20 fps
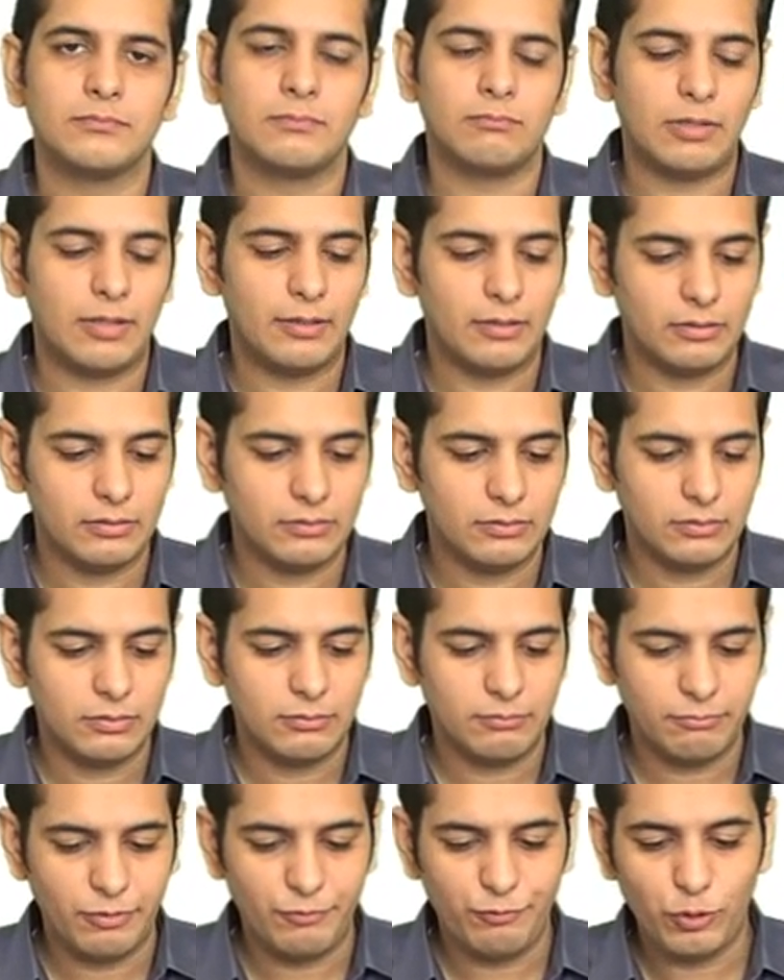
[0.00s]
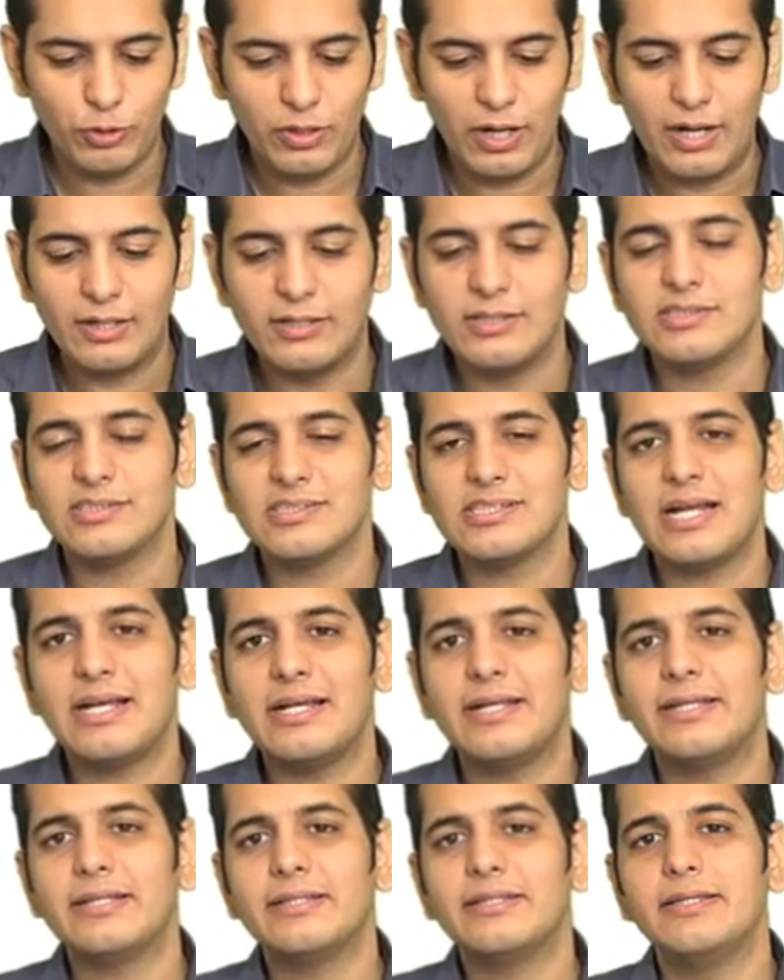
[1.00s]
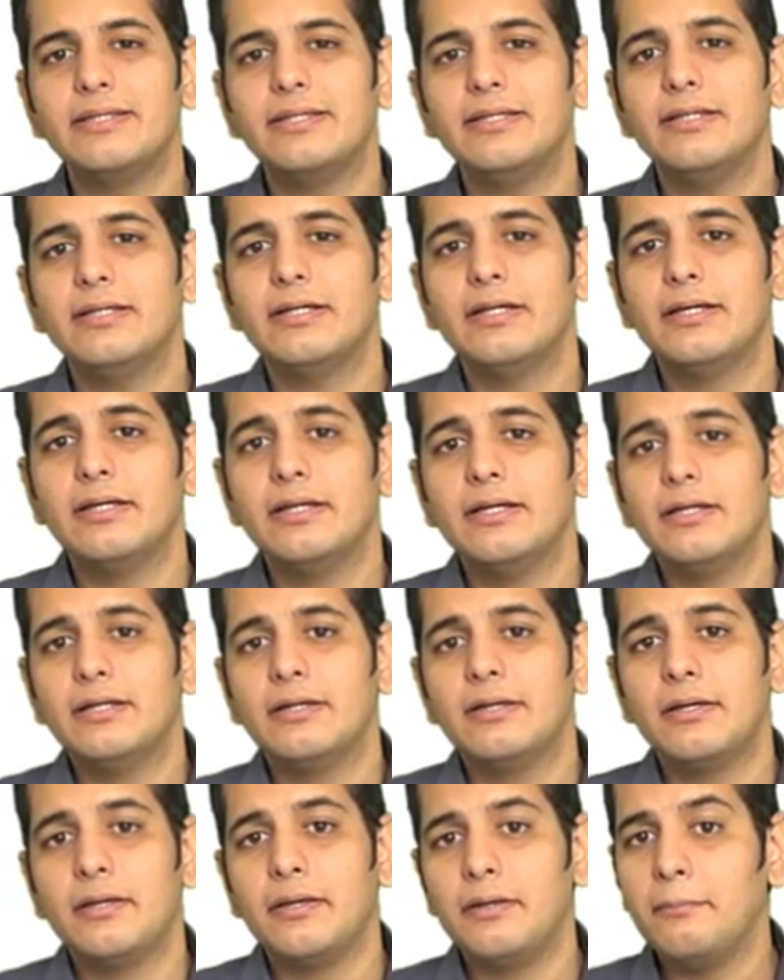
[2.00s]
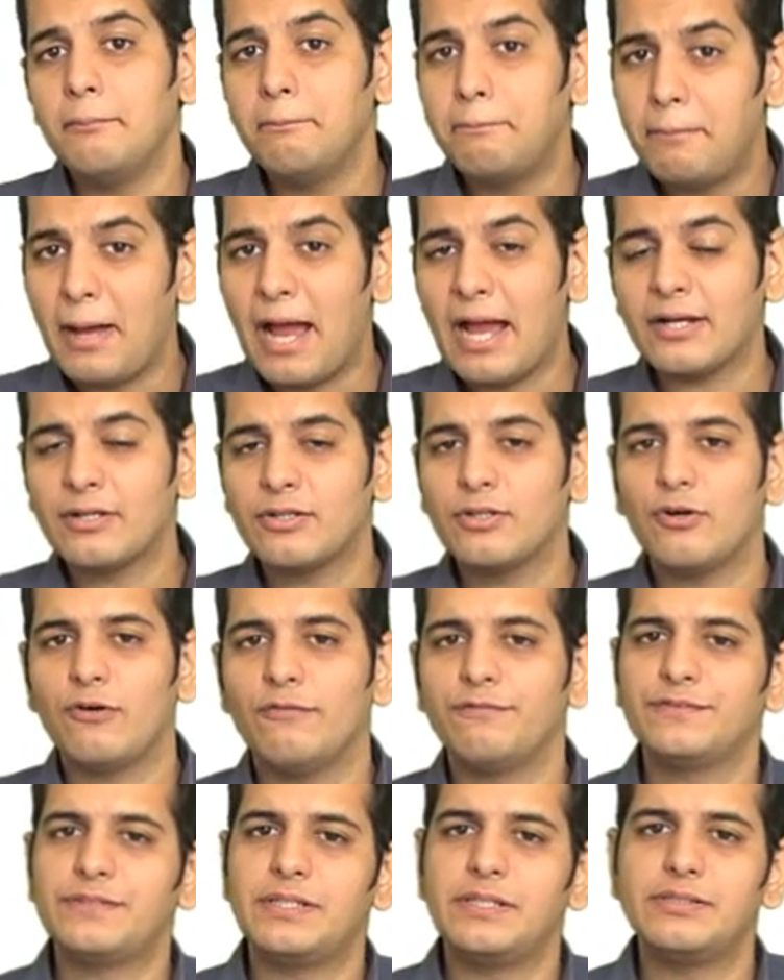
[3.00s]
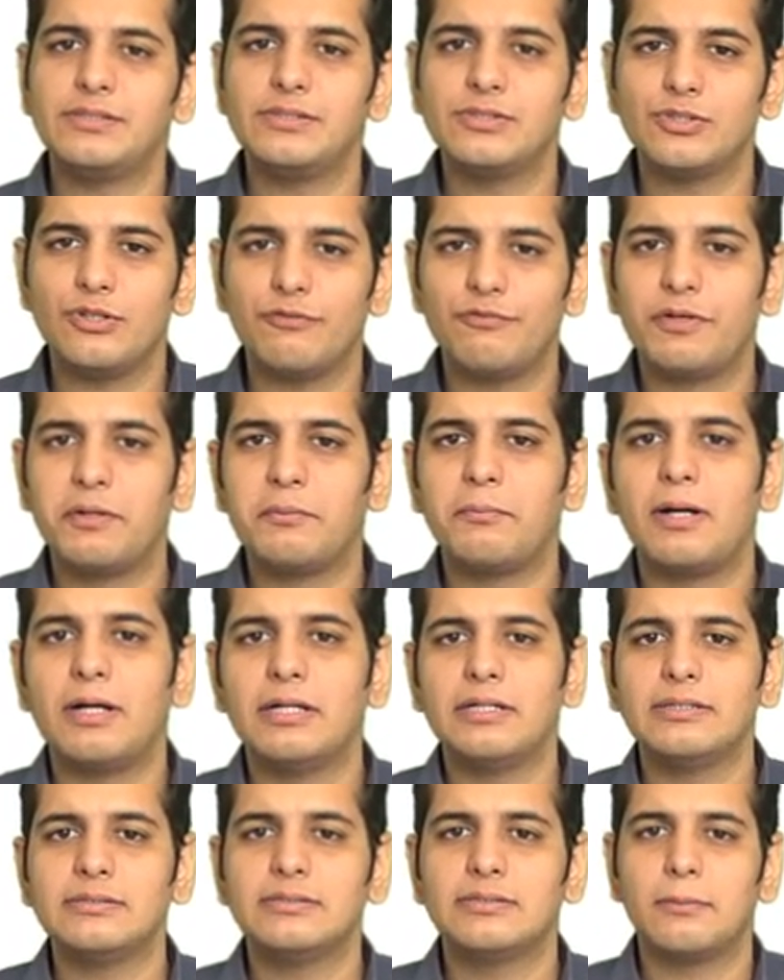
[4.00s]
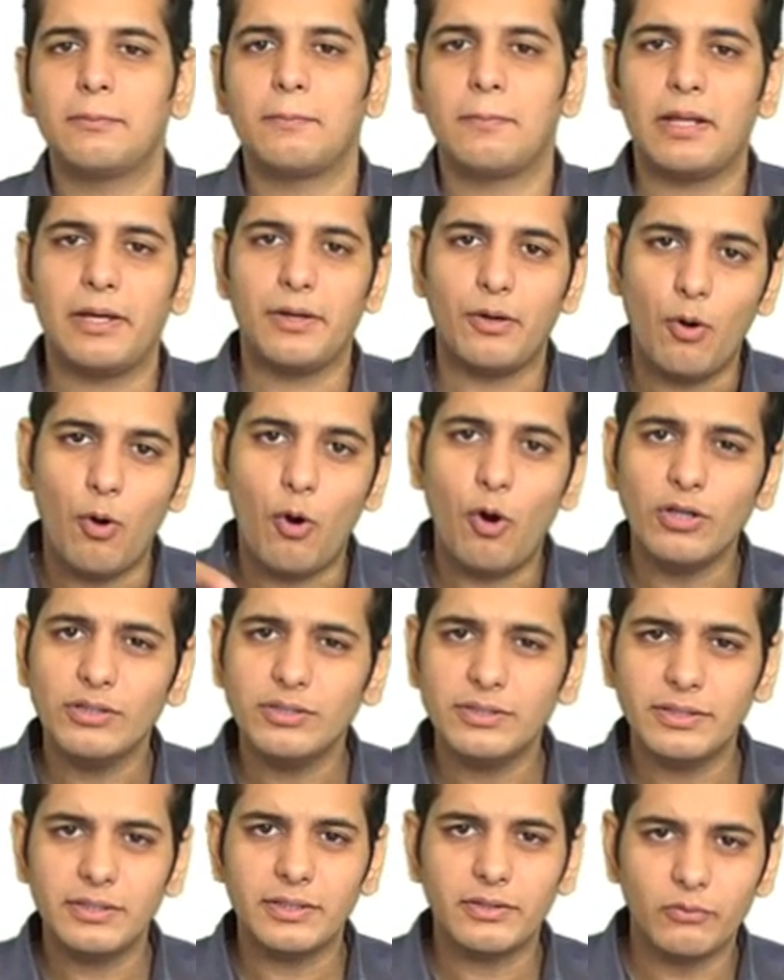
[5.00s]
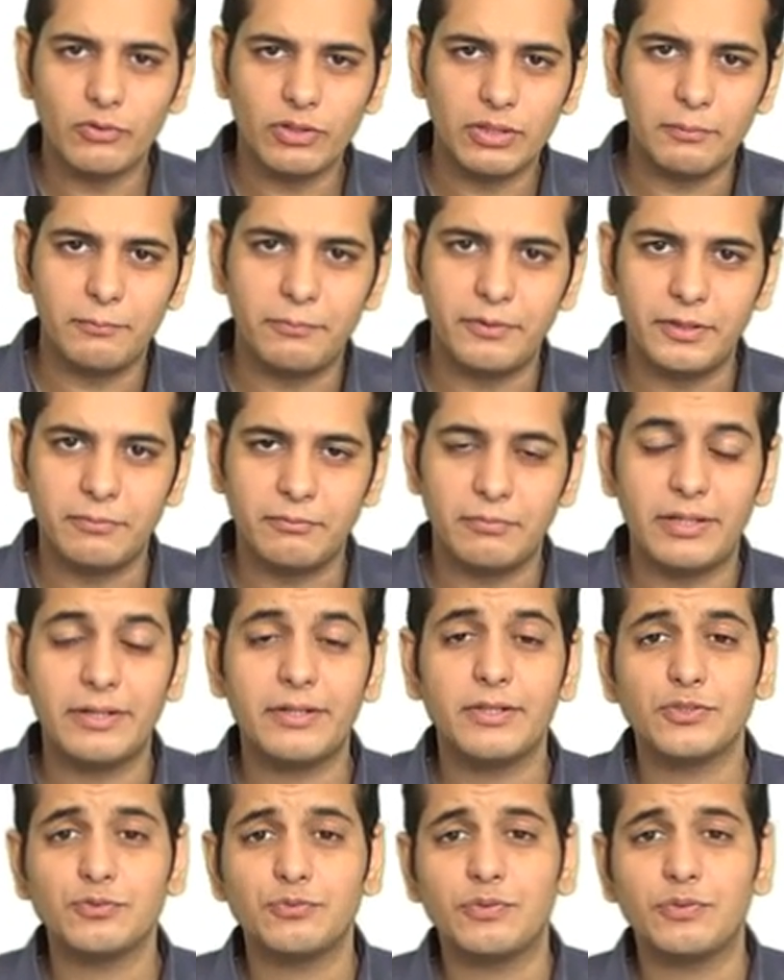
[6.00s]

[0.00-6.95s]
But before understanding the impact of changes of demand and supply on the equilibrium, let us